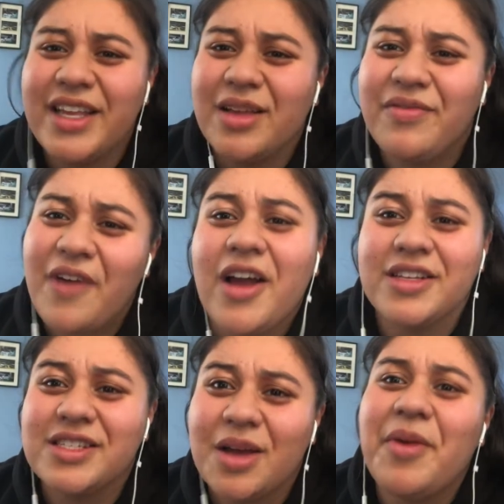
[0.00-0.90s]
to
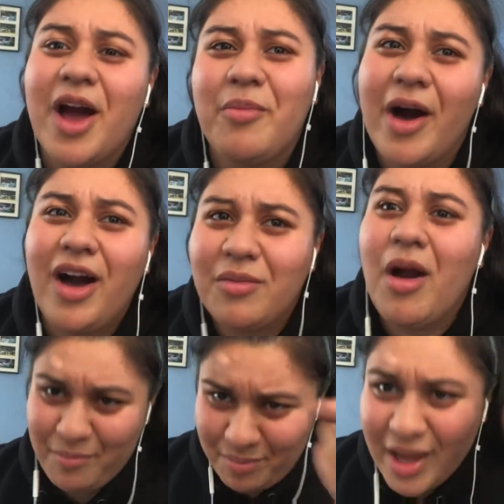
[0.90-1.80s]
fucking somehow park
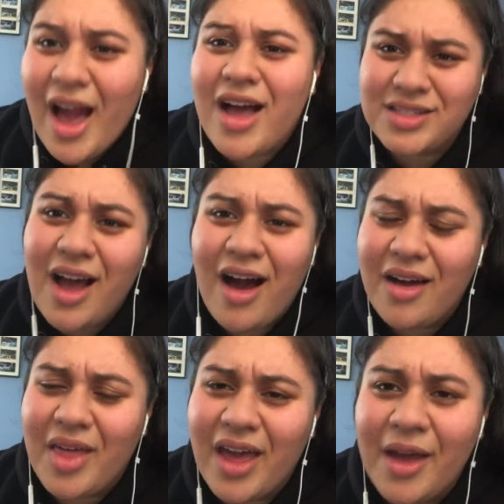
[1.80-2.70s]
my big ass car
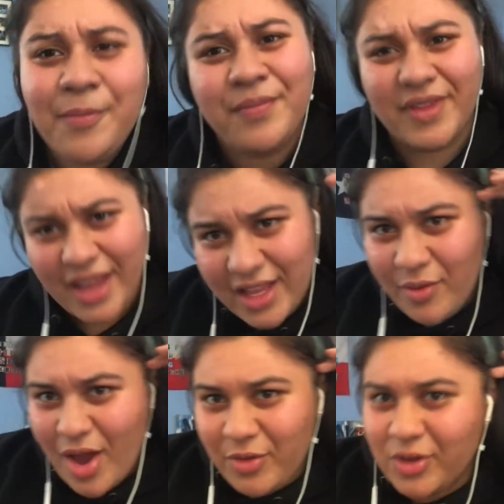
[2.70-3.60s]
there.
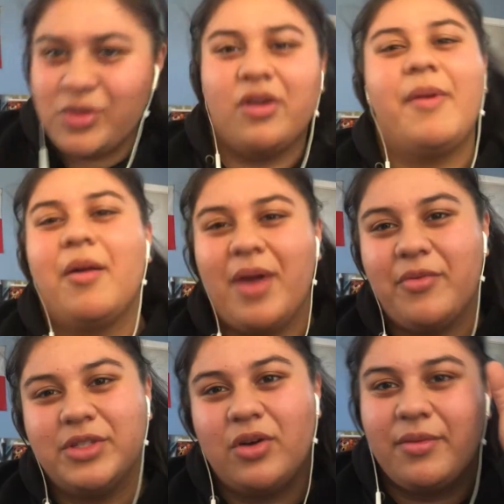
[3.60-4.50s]
Anyway, we're not talking about me,
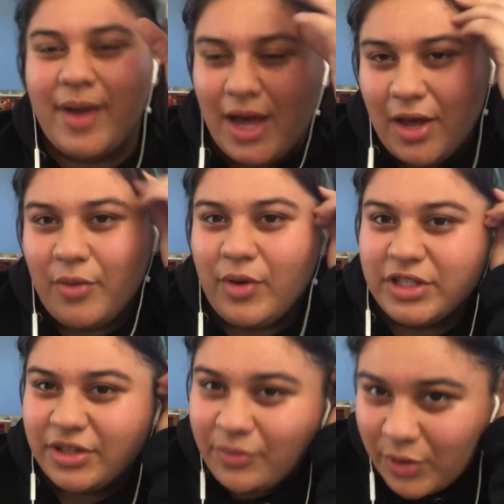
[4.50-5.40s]
we're talking about what
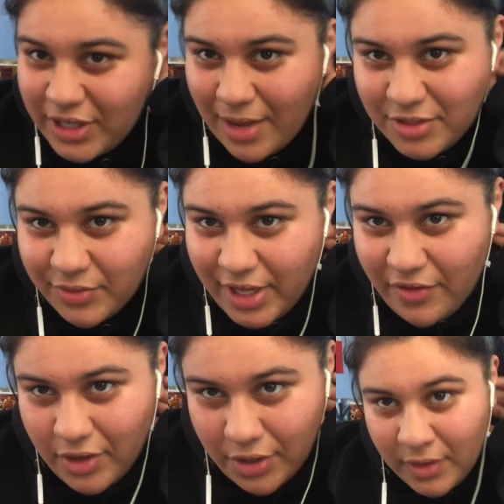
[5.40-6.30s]
should what name should we give
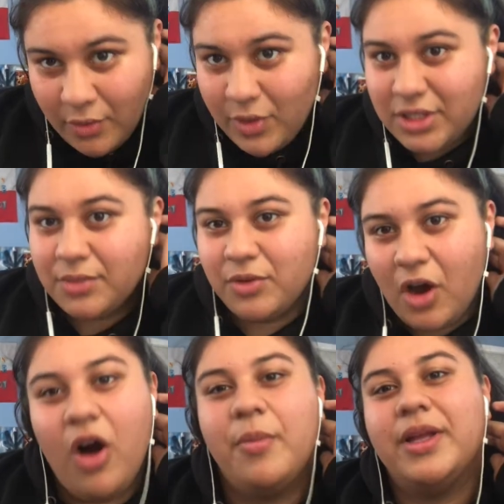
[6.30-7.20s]
her? What's some
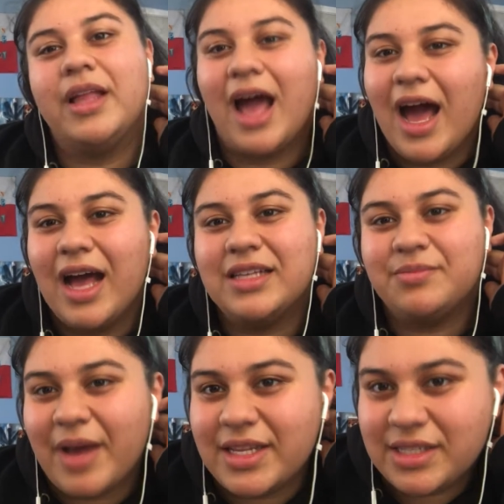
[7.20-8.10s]
common as
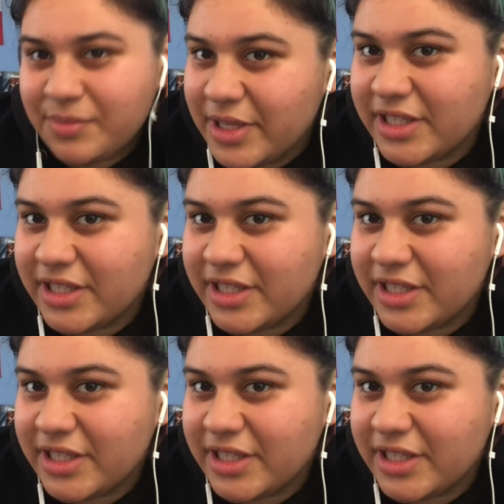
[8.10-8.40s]
basic bitch